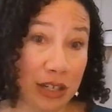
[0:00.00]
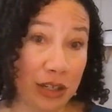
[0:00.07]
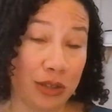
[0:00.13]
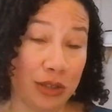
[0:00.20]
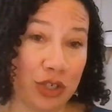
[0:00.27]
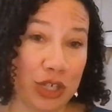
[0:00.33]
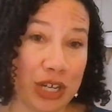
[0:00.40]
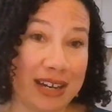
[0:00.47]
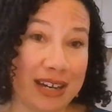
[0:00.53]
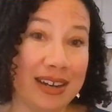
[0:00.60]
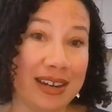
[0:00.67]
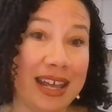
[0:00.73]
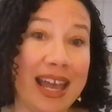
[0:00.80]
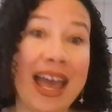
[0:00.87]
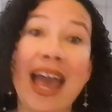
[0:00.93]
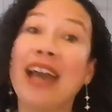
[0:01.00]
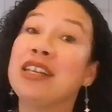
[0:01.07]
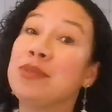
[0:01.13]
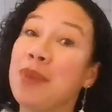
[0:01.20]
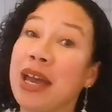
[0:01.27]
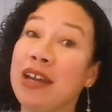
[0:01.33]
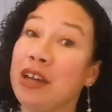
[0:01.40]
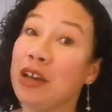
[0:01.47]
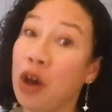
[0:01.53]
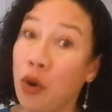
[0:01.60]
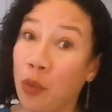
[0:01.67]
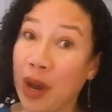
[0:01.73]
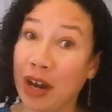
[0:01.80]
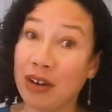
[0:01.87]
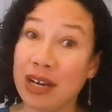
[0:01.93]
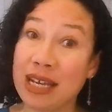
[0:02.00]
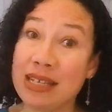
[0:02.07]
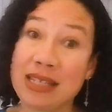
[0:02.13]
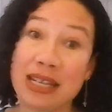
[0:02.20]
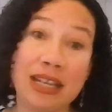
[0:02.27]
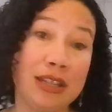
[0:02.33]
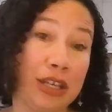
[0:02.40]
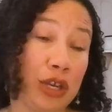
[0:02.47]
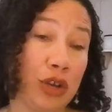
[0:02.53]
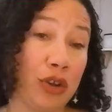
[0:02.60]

inclusion, expanding awareness in the